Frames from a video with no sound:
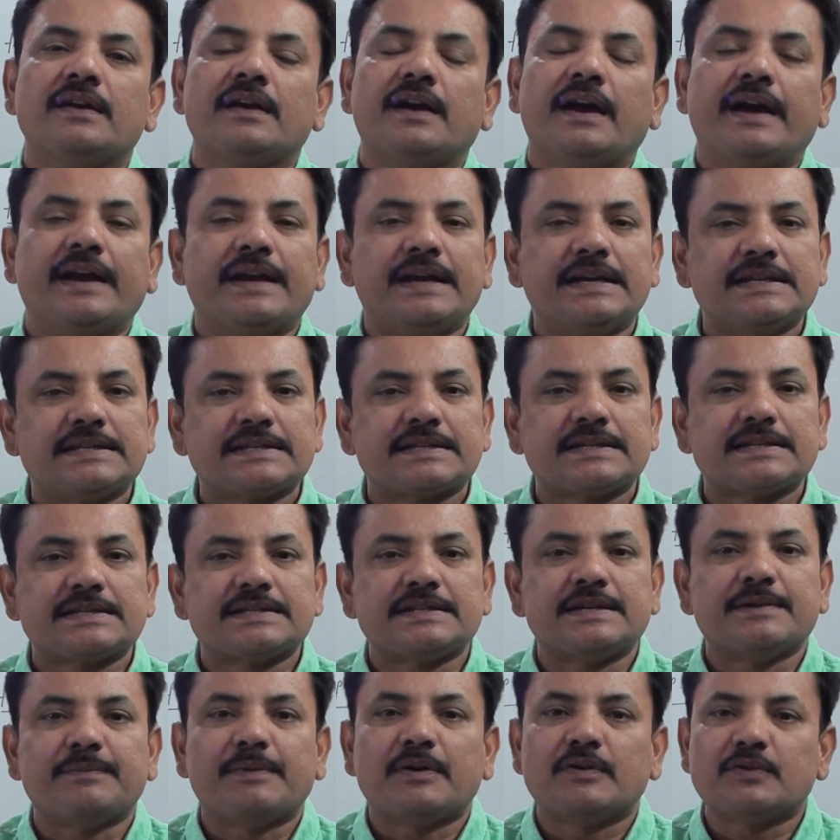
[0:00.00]
I
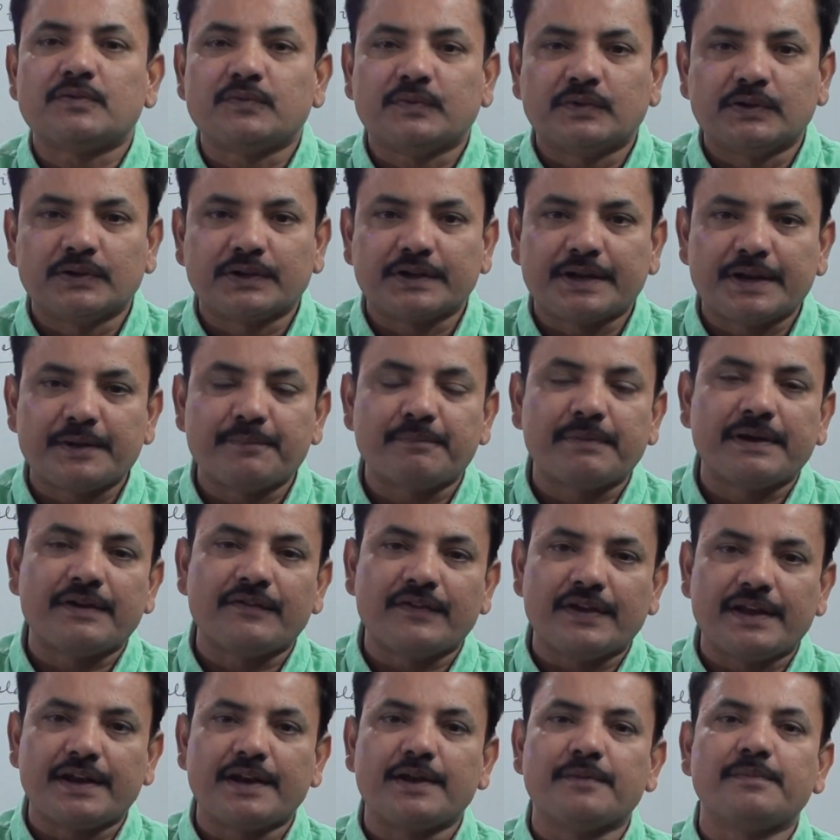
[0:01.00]
discussed about work done by
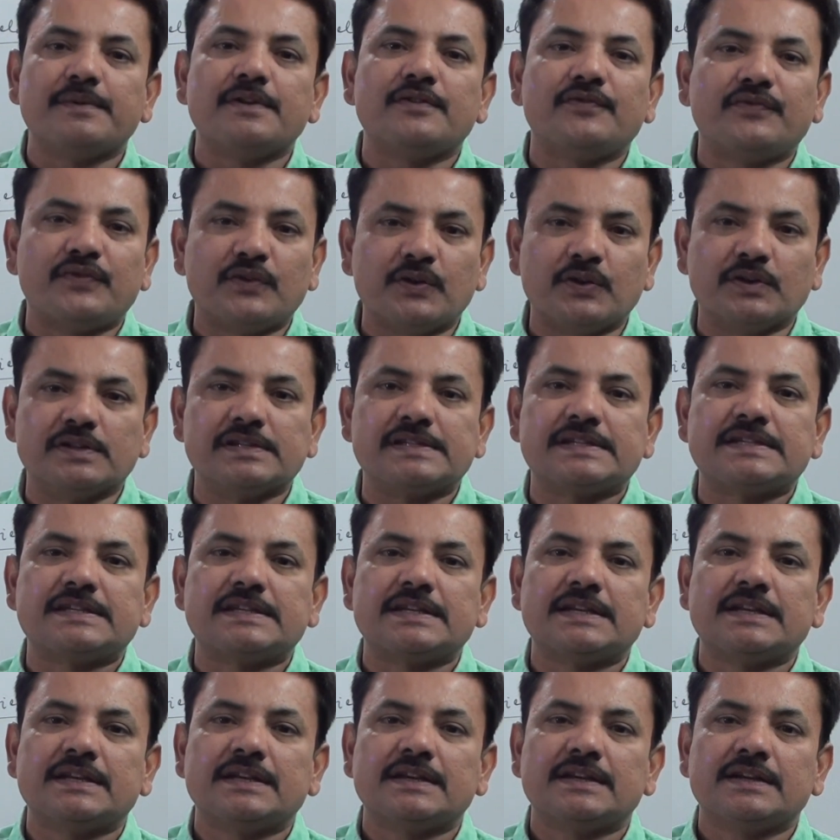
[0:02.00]
variable
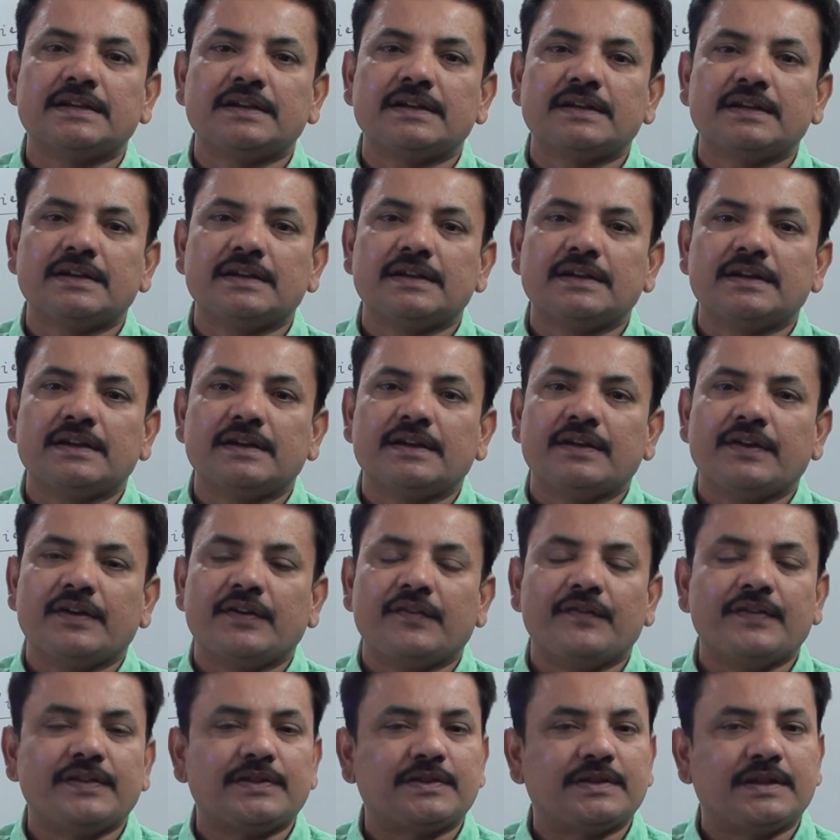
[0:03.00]
force
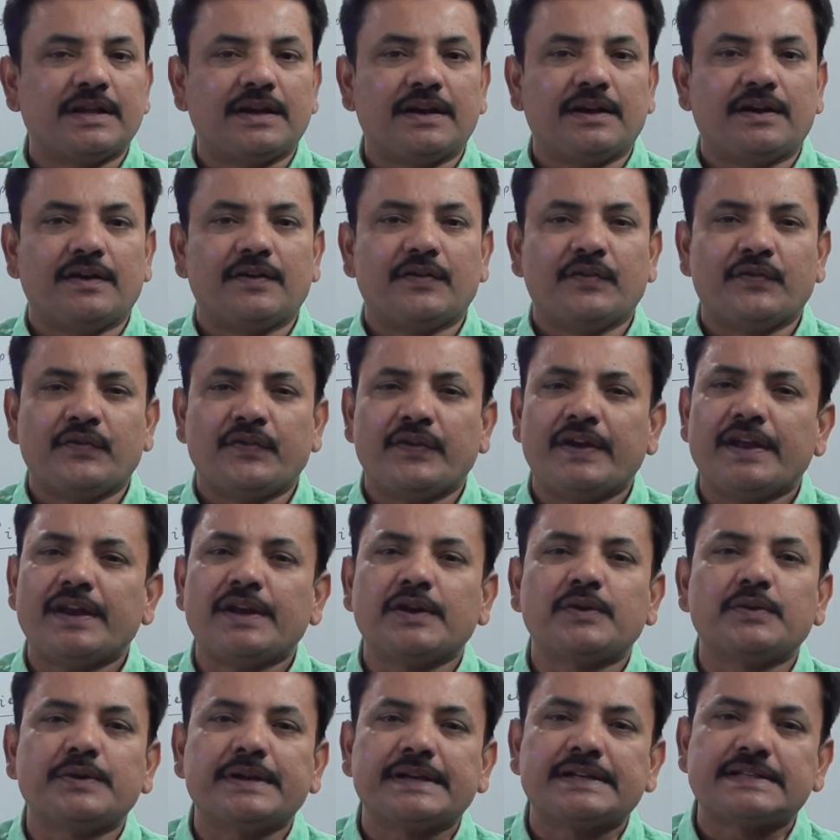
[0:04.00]
with
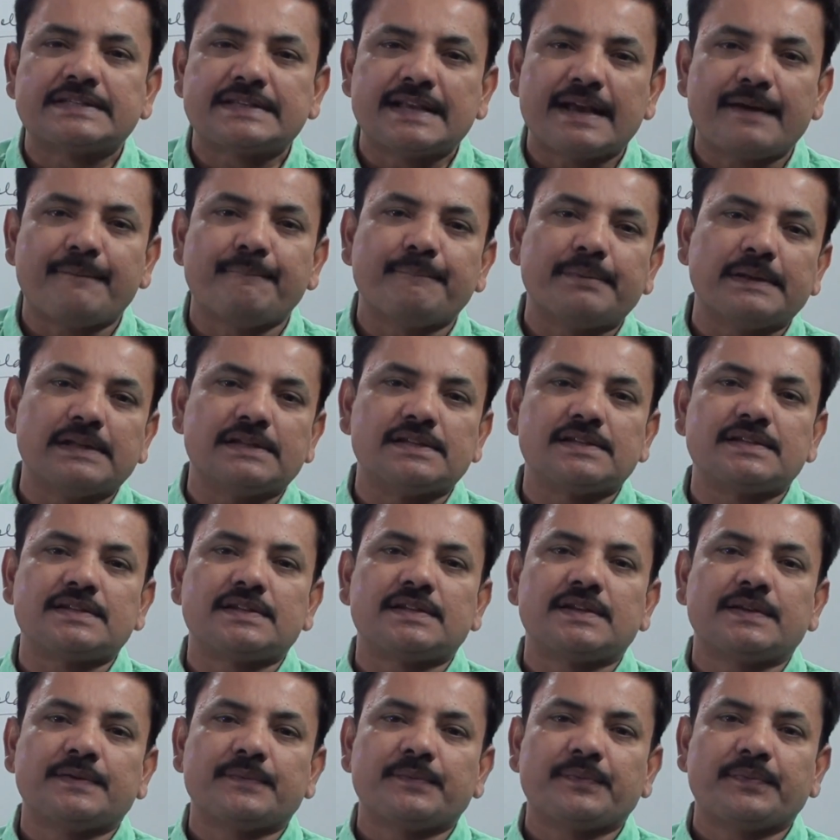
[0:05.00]
very good
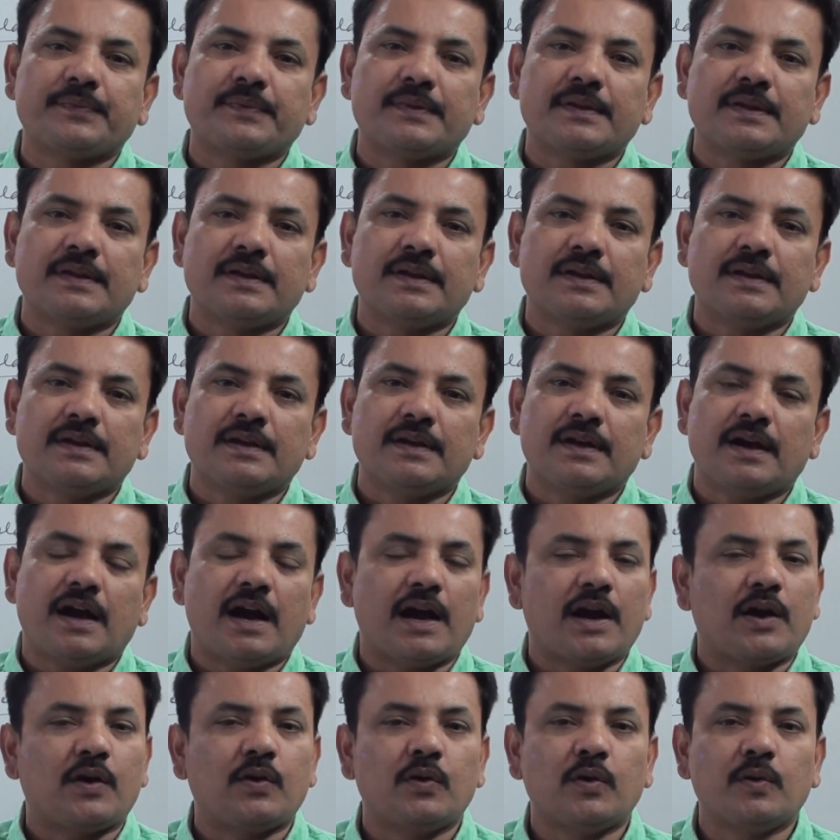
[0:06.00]
examples.
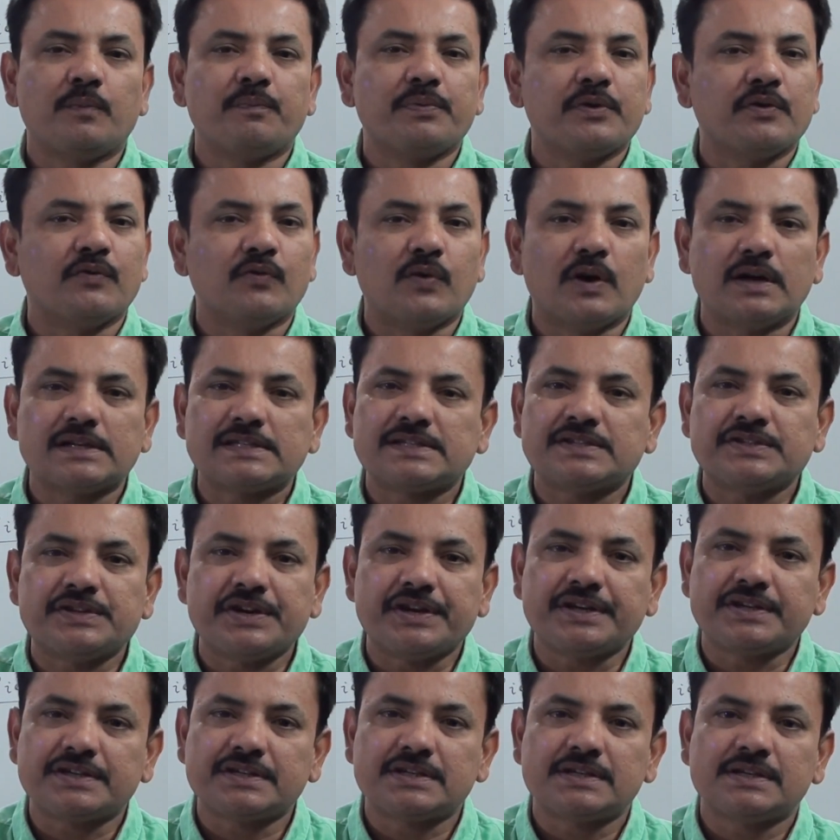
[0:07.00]
I hope you watched
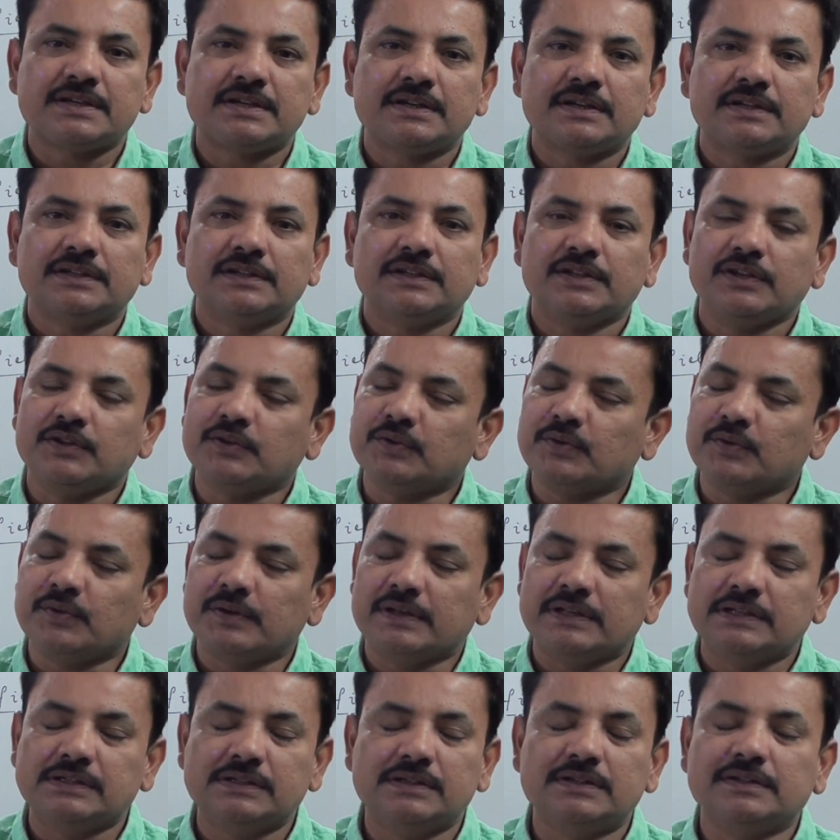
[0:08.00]
it. You
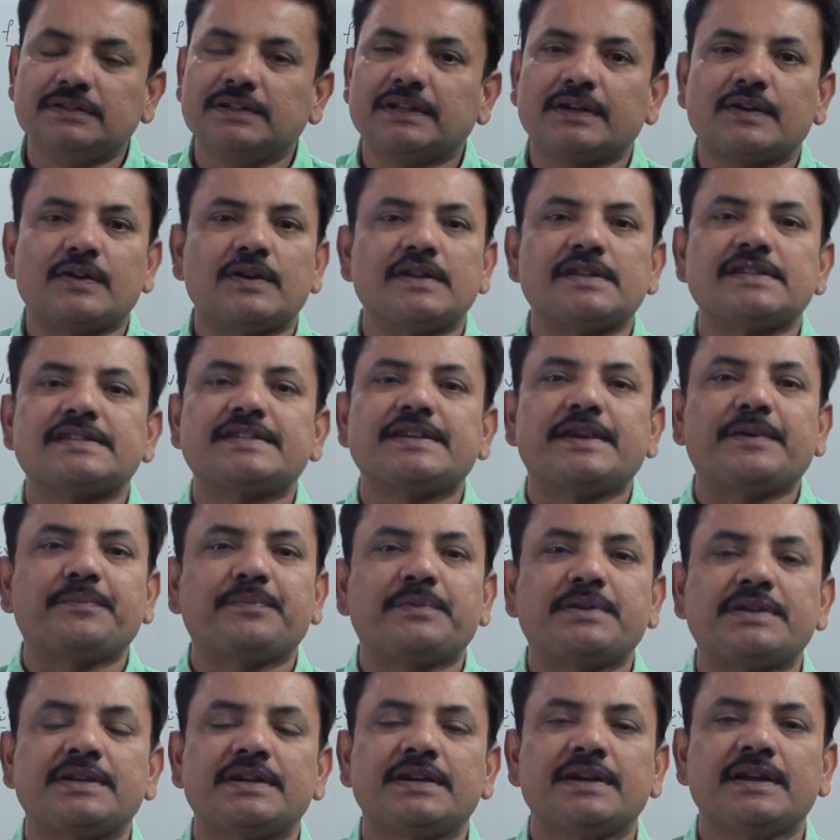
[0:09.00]
learned the
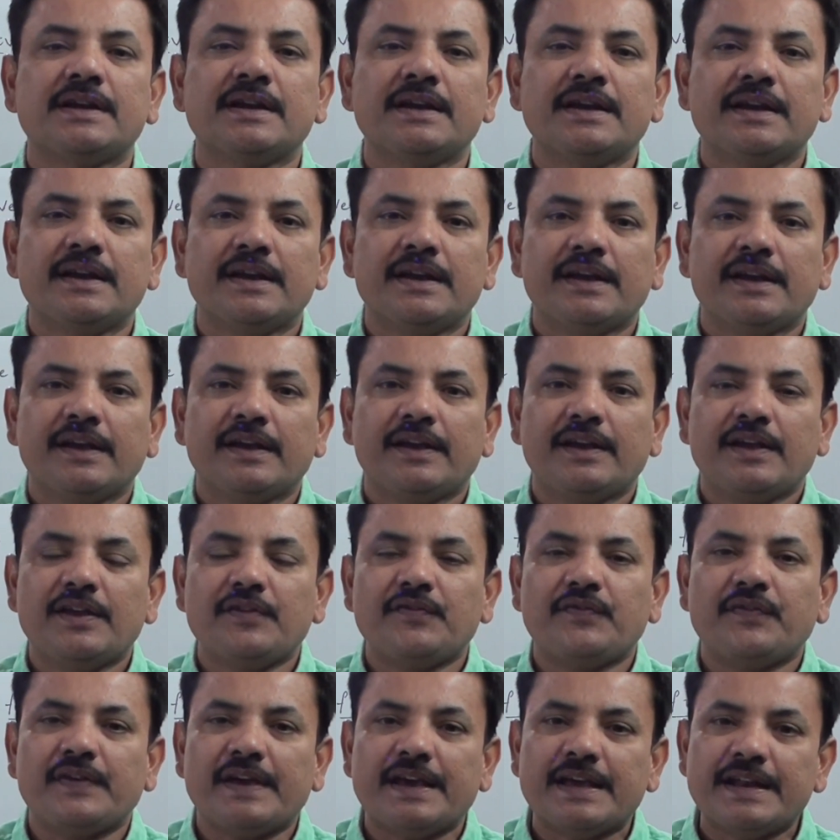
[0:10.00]
concept.
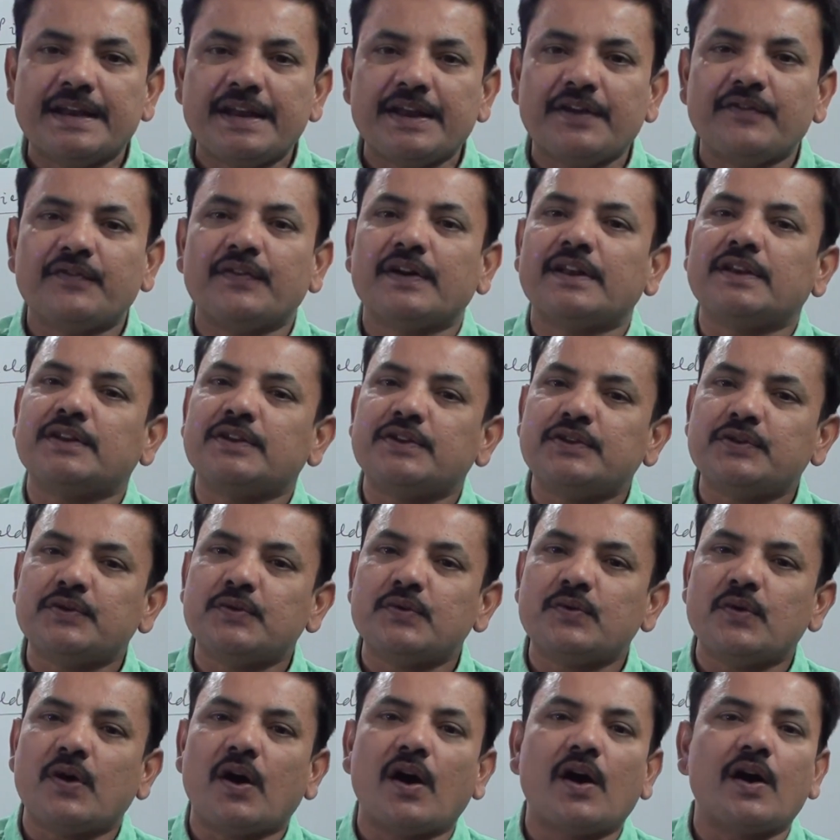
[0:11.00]
If anyone you
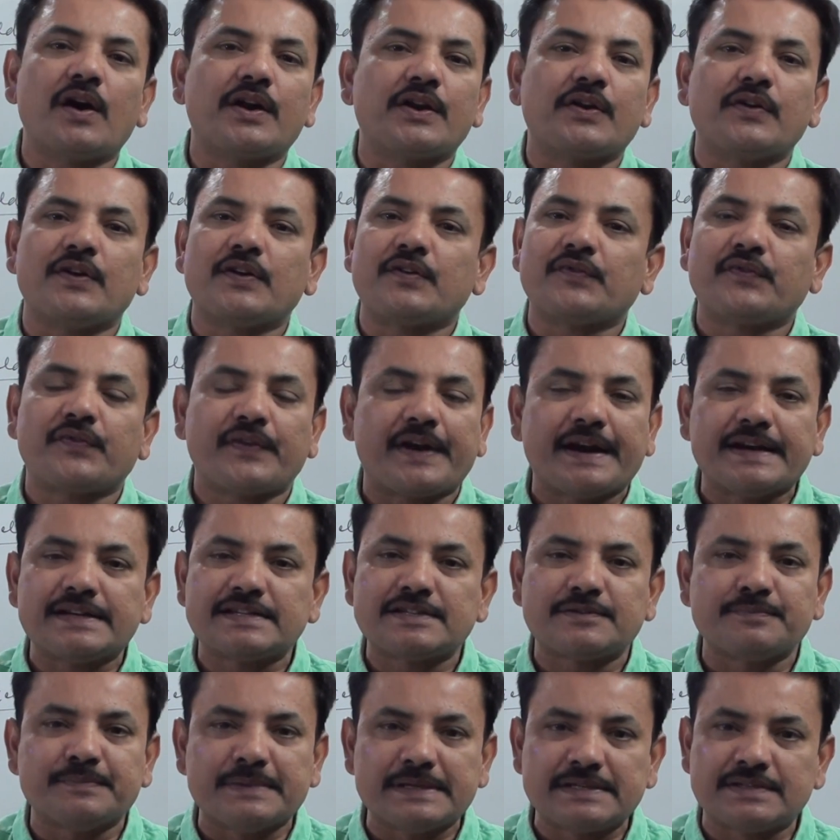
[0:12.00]
or your
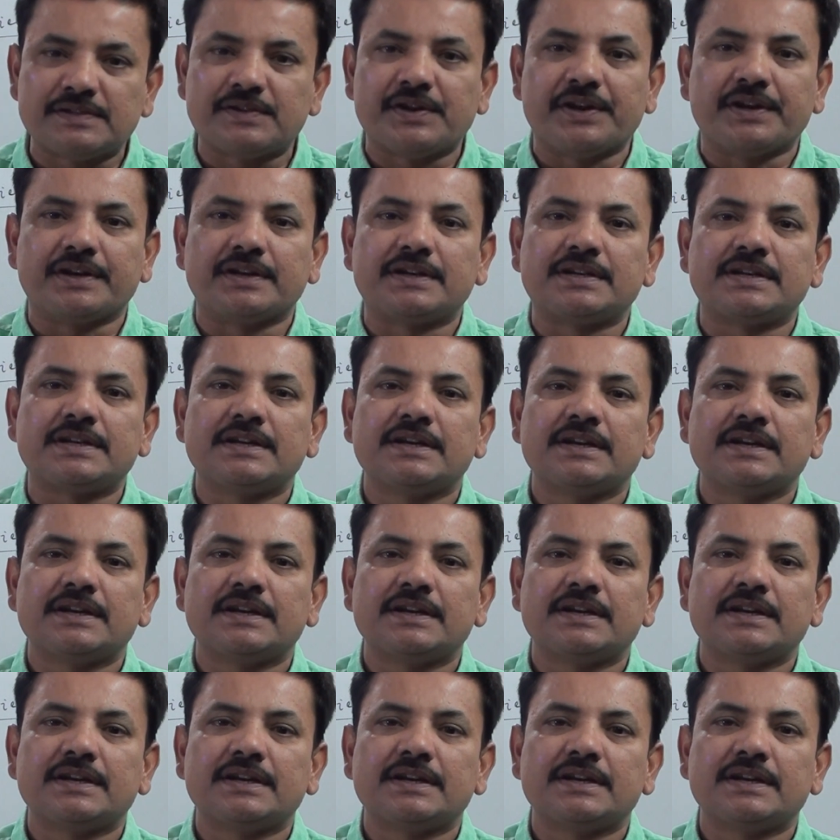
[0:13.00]
friends missed it,